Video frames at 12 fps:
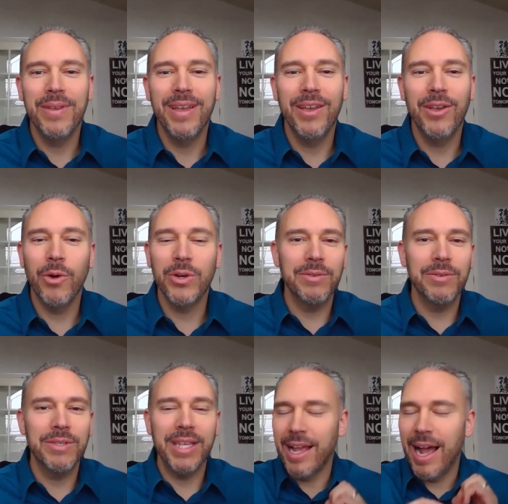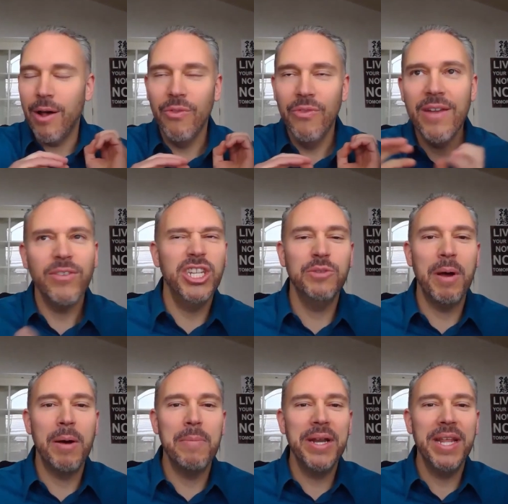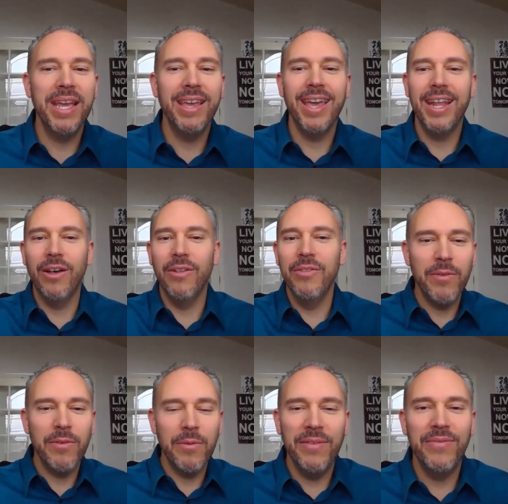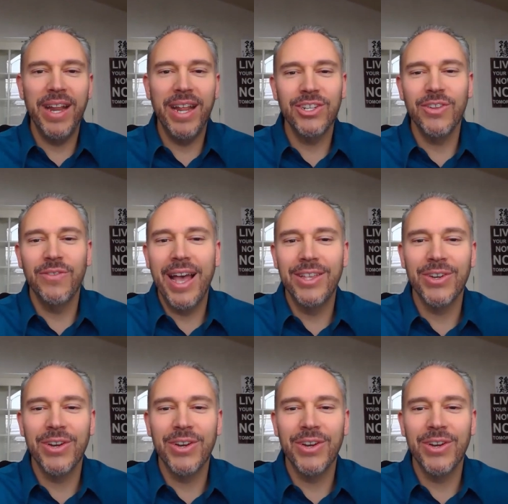Of course, I was like, I'll never teach about money again. I'll never be a financial advisor.